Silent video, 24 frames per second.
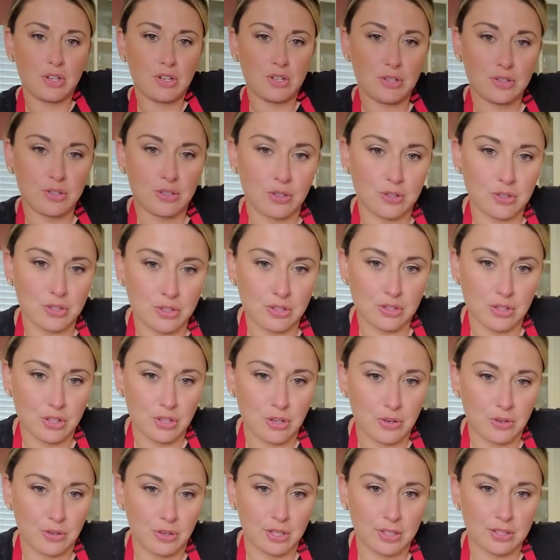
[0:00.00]
So just so
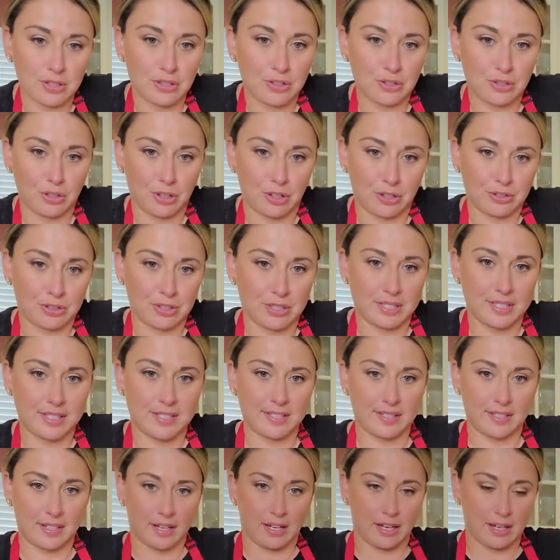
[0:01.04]
you can start to
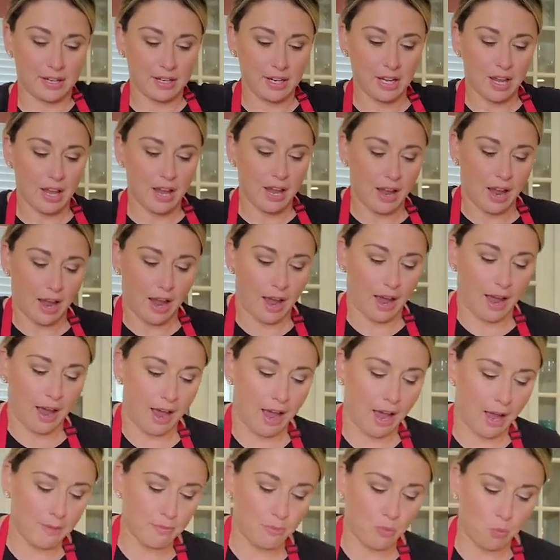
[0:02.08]
see.
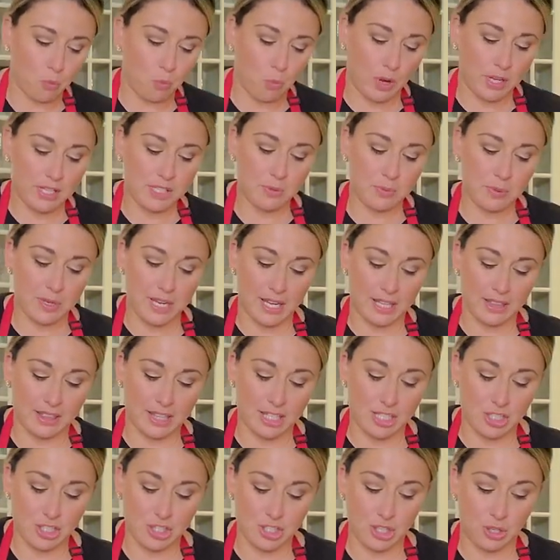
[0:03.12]
Once we get
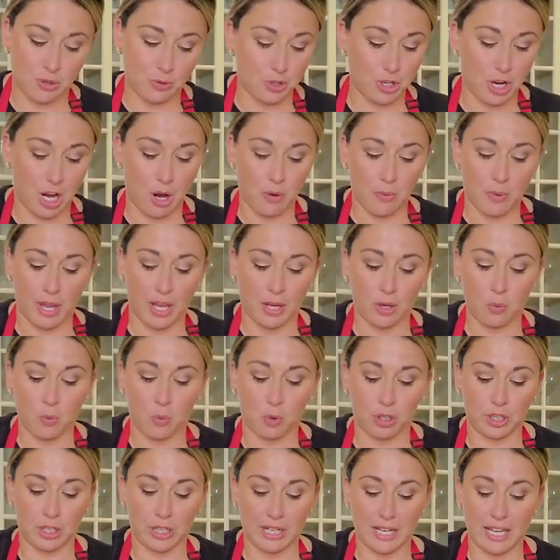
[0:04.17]
this dough going,
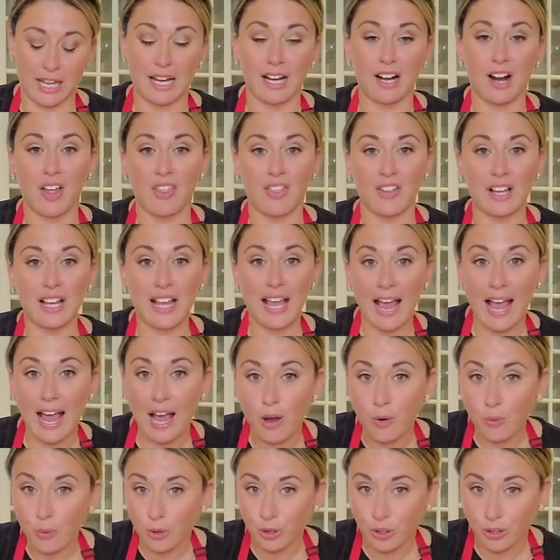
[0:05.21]
we're gonna get it on the
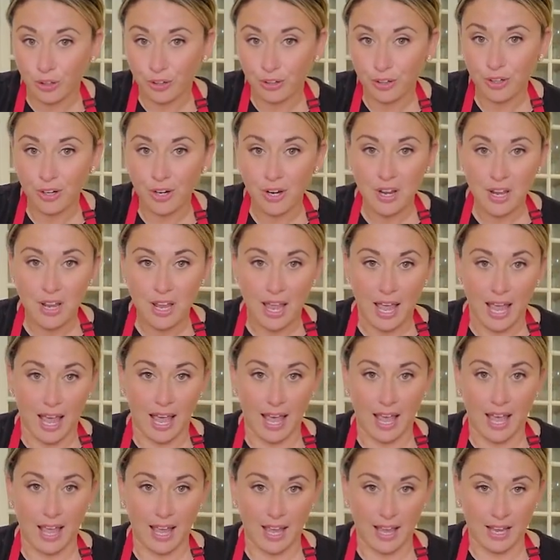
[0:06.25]
counter
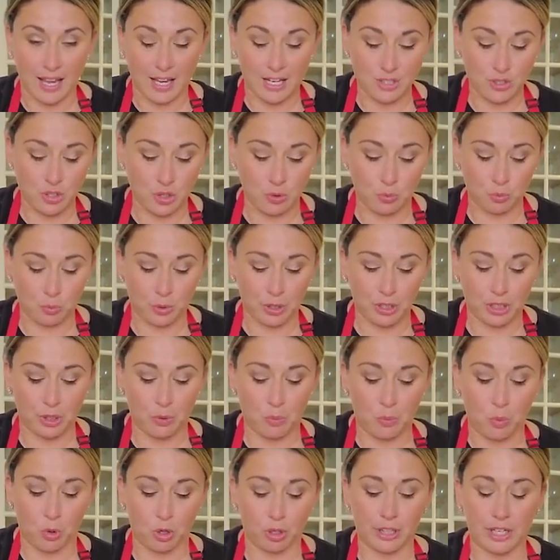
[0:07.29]
and really
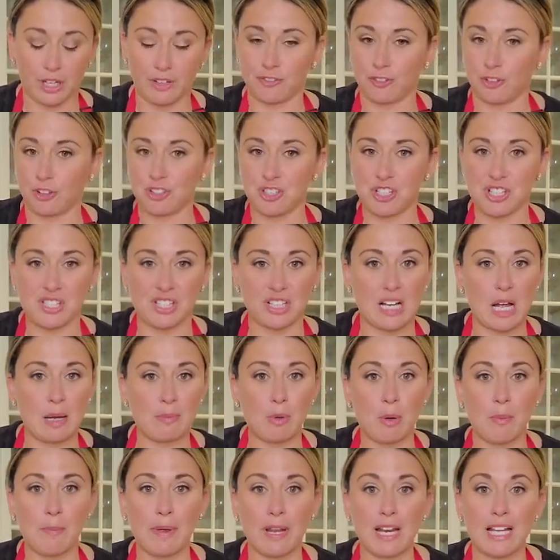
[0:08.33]
work it for just a
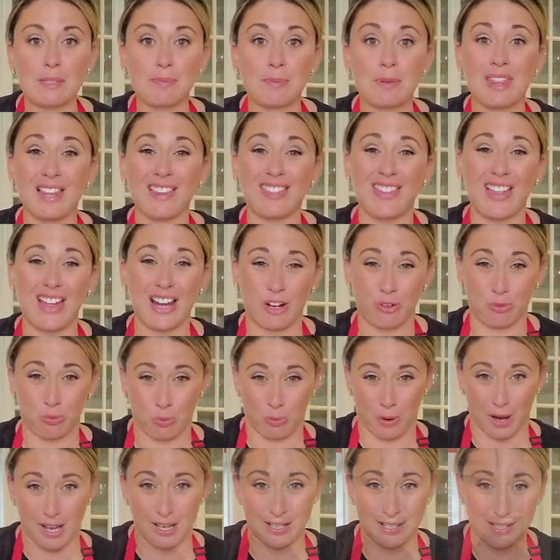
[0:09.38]
couple minutes, but then let it
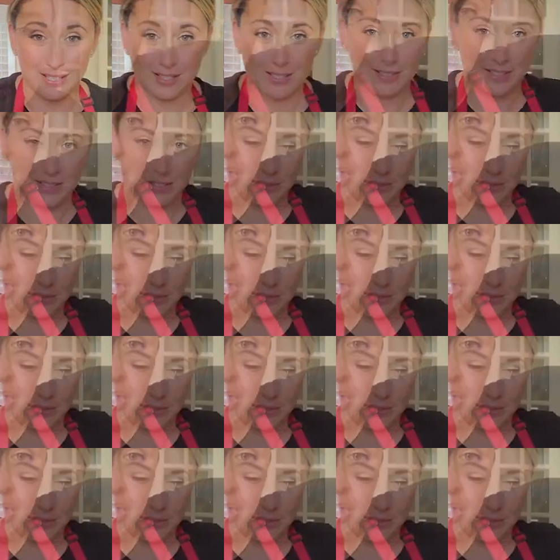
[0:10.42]
rest.